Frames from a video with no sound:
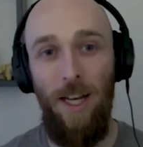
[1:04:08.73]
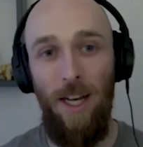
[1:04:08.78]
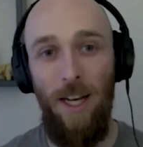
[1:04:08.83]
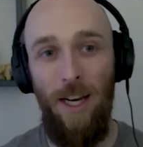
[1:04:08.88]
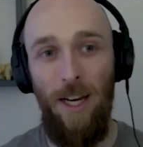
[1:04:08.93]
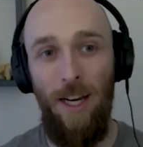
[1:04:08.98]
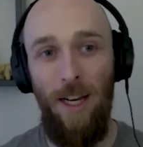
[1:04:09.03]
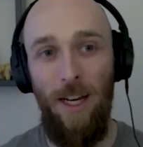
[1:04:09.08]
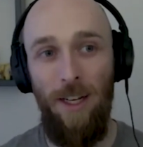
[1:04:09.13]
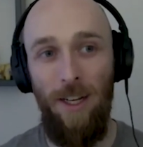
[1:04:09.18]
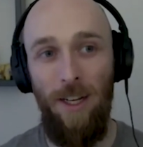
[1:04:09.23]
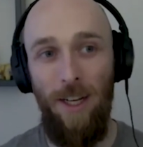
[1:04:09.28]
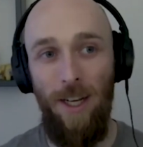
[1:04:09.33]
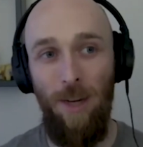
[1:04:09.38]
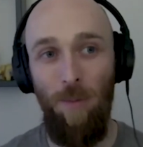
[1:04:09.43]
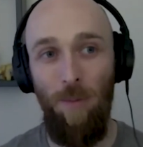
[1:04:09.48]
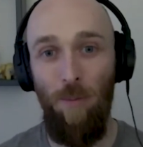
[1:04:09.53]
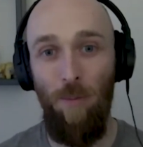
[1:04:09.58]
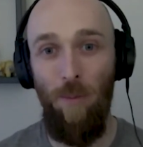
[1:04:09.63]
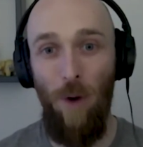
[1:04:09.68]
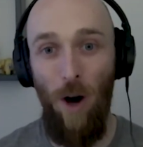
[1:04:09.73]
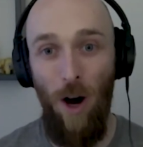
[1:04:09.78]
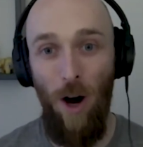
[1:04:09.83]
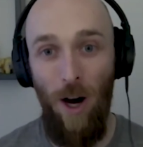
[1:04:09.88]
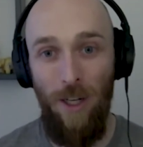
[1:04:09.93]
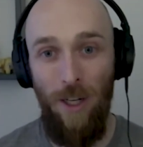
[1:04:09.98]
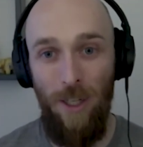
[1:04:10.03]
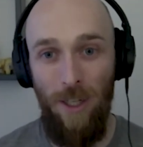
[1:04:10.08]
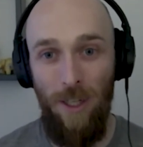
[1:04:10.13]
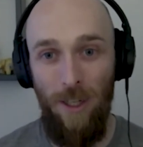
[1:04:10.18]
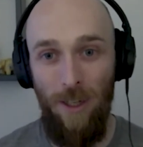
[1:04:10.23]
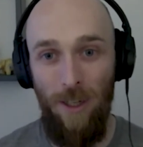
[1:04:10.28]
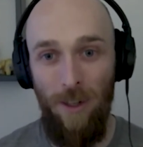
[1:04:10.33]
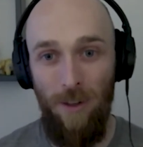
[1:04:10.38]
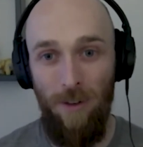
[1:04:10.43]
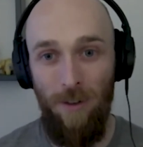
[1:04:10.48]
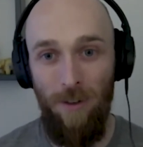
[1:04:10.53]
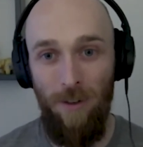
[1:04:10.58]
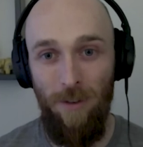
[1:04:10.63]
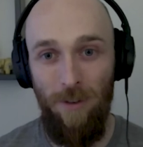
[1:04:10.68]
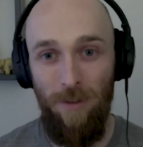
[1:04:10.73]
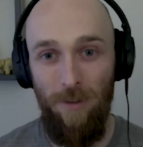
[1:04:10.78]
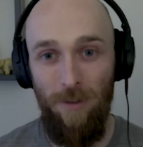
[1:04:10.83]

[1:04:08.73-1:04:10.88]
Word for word: and embody